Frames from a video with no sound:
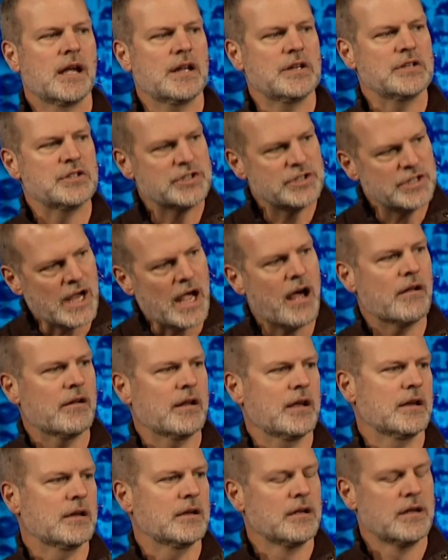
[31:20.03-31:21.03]
and
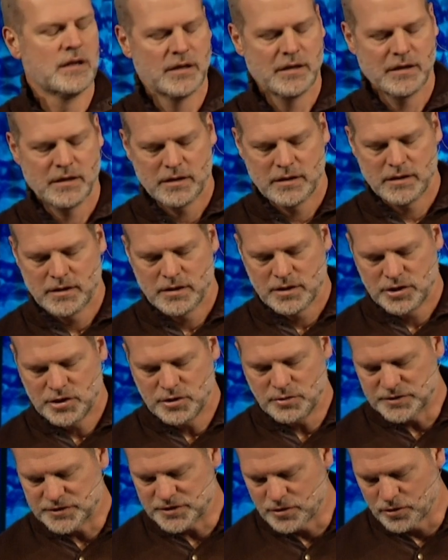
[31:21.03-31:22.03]
shouting
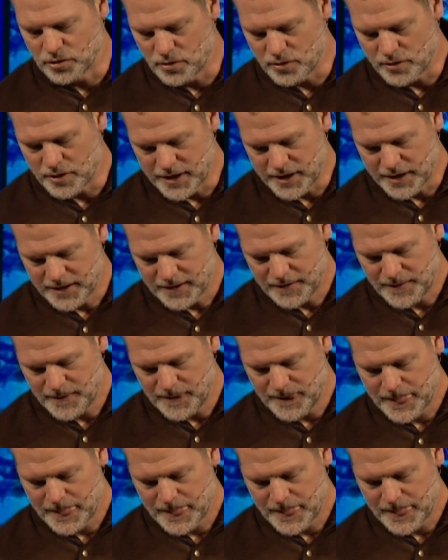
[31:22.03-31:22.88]
to his glory.